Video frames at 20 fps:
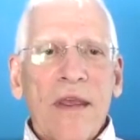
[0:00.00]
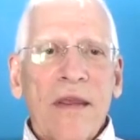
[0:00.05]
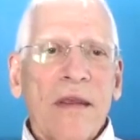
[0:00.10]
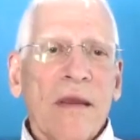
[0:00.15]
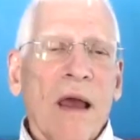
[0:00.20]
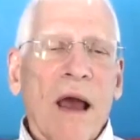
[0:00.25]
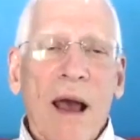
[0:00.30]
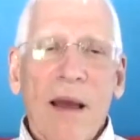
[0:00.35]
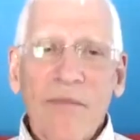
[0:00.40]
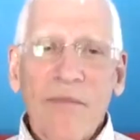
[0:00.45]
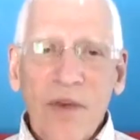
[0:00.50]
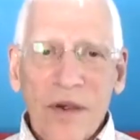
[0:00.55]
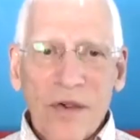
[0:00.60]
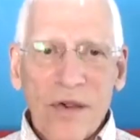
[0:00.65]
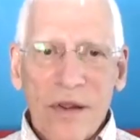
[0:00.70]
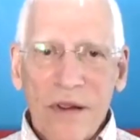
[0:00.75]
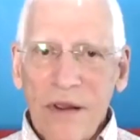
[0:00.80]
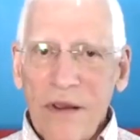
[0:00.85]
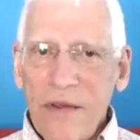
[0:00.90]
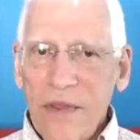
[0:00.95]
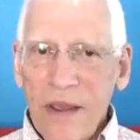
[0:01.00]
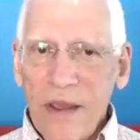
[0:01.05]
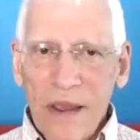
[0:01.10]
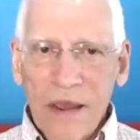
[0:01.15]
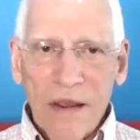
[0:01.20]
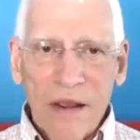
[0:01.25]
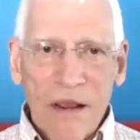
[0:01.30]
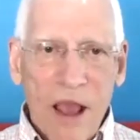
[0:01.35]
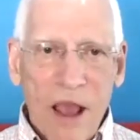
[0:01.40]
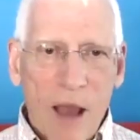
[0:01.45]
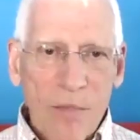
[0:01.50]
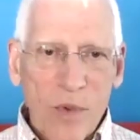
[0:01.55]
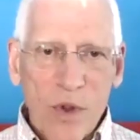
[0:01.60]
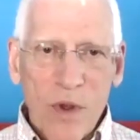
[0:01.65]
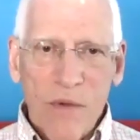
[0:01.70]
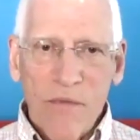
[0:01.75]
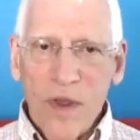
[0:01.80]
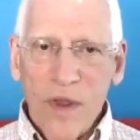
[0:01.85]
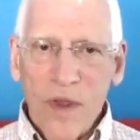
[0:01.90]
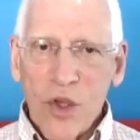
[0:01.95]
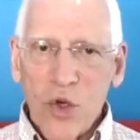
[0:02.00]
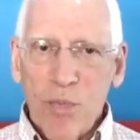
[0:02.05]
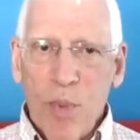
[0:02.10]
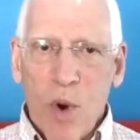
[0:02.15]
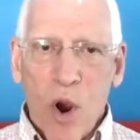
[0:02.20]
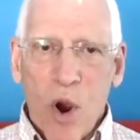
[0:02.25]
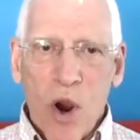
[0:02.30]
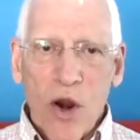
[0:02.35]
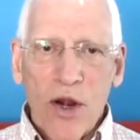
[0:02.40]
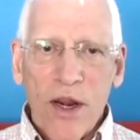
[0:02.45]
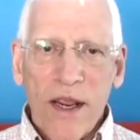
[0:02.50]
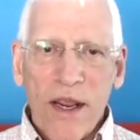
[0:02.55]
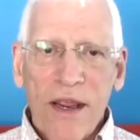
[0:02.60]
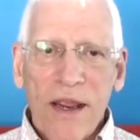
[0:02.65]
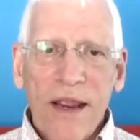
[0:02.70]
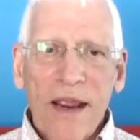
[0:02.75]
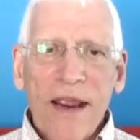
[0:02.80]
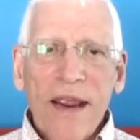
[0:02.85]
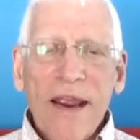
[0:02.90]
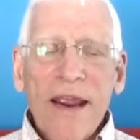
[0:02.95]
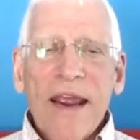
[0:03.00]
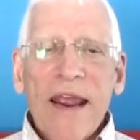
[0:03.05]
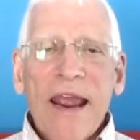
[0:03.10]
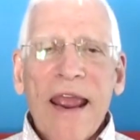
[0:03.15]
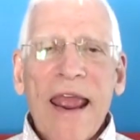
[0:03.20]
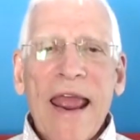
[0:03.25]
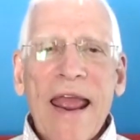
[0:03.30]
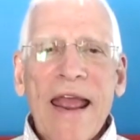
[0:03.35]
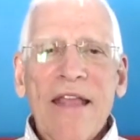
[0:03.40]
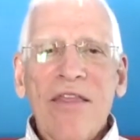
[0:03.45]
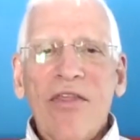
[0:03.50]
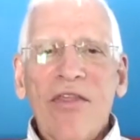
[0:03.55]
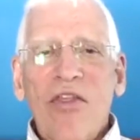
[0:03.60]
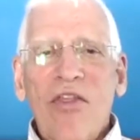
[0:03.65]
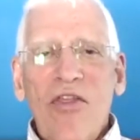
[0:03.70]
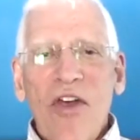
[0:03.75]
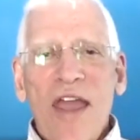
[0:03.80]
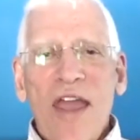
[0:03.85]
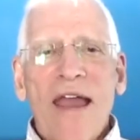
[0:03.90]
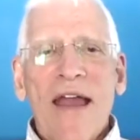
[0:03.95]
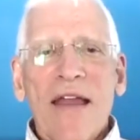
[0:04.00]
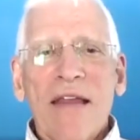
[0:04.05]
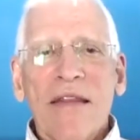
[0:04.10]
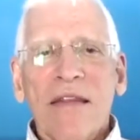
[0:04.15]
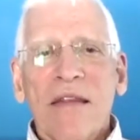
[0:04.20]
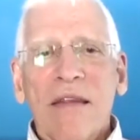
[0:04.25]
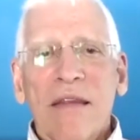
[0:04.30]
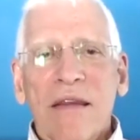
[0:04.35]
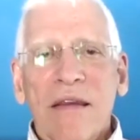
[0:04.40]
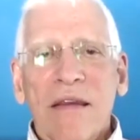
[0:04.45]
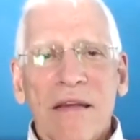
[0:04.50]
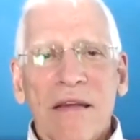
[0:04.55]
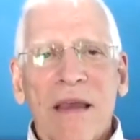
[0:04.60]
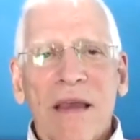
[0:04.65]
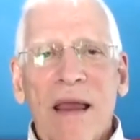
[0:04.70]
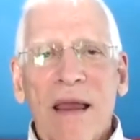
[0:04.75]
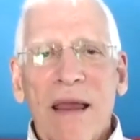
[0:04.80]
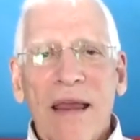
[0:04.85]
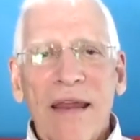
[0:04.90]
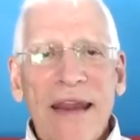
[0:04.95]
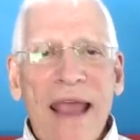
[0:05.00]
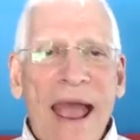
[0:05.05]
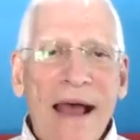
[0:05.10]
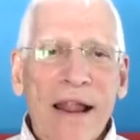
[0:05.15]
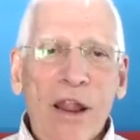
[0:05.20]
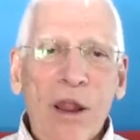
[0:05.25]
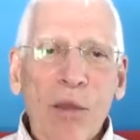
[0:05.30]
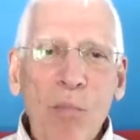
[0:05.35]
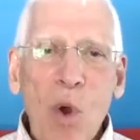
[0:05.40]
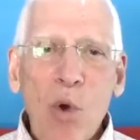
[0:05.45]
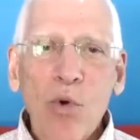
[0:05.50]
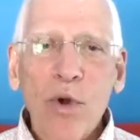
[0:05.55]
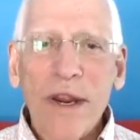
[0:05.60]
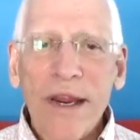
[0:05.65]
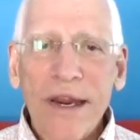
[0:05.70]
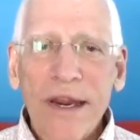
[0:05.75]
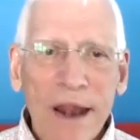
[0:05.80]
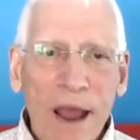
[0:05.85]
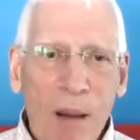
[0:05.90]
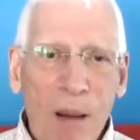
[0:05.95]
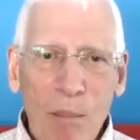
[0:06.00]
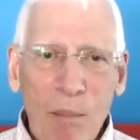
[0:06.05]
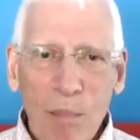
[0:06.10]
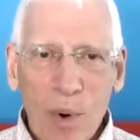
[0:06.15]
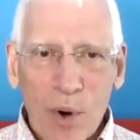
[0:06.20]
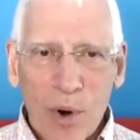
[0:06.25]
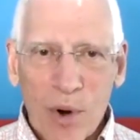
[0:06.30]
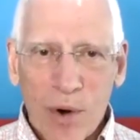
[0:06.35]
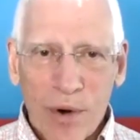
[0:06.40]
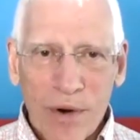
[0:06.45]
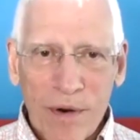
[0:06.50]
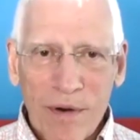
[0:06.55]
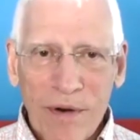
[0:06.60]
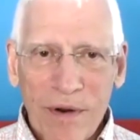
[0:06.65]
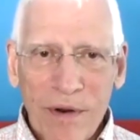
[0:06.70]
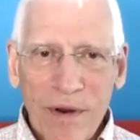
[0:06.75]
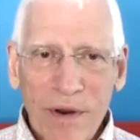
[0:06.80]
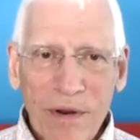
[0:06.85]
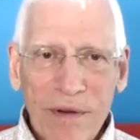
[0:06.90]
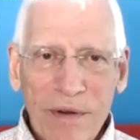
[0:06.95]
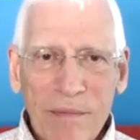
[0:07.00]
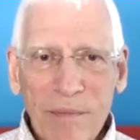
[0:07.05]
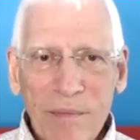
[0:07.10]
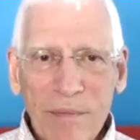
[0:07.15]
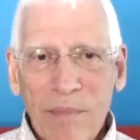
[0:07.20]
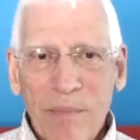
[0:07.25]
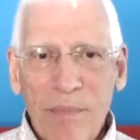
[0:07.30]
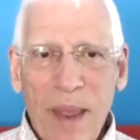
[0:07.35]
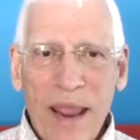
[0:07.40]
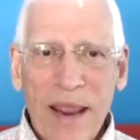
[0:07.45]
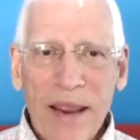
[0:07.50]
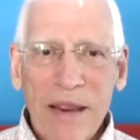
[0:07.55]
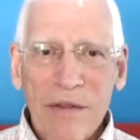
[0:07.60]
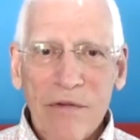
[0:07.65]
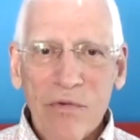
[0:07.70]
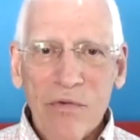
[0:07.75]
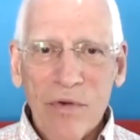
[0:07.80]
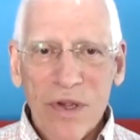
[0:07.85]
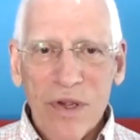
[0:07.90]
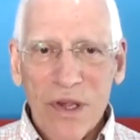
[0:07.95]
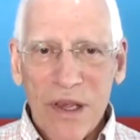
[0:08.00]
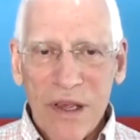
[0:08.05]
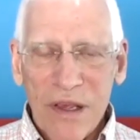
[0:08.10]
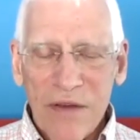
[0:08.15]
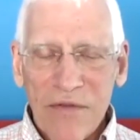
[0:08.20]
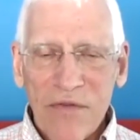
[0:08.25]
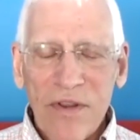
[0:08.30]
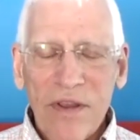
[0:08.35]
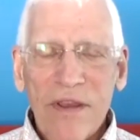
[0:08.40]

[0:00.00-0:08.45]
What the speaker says: obviously the incomes of each party, and then an alimony number, paid, received.